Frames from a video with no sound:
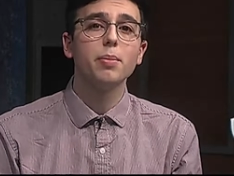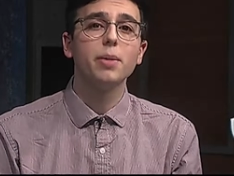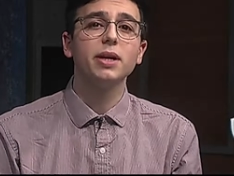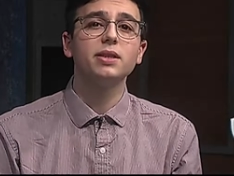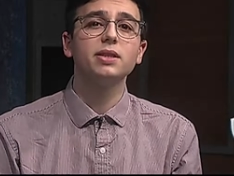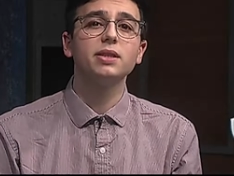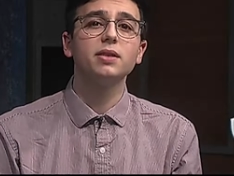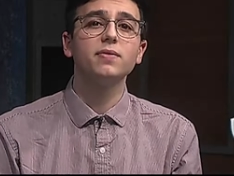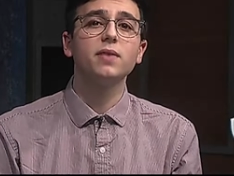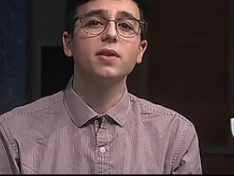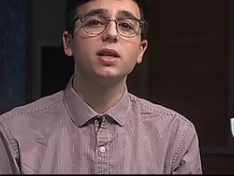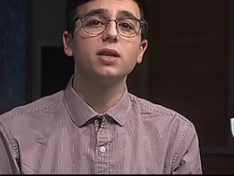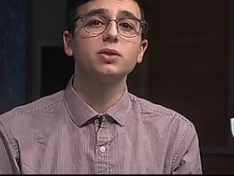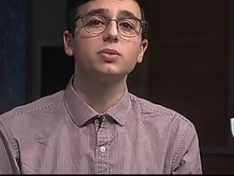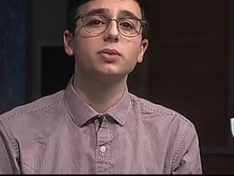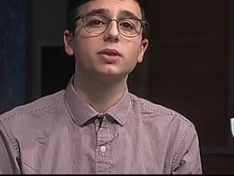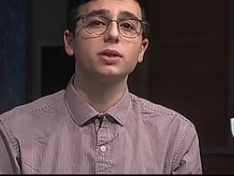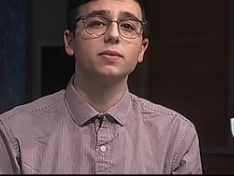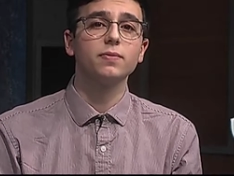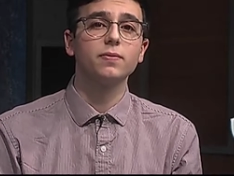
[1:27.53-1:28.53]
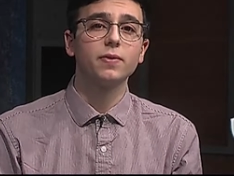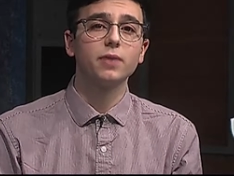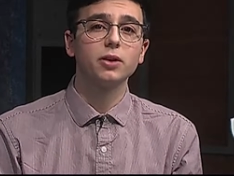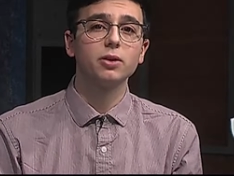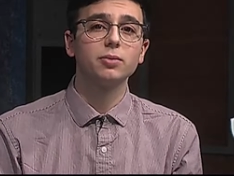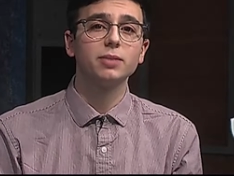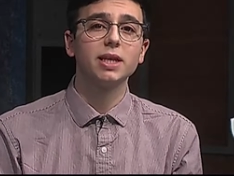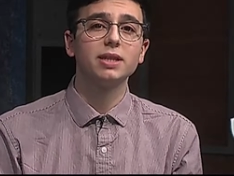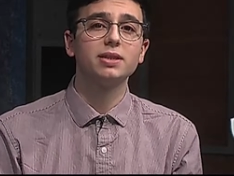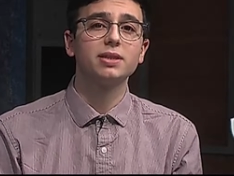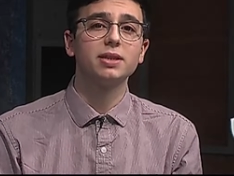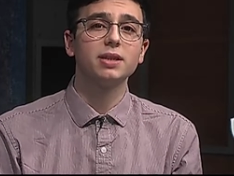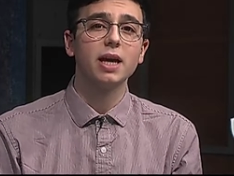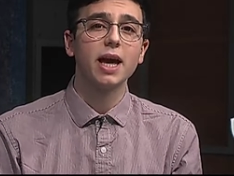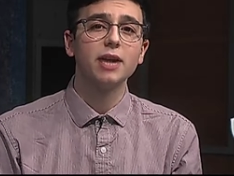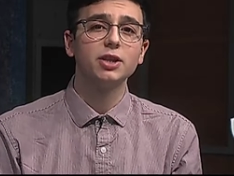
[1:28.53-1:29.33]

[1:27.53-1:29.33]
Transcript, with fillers: Betsy DeVos was confirmed as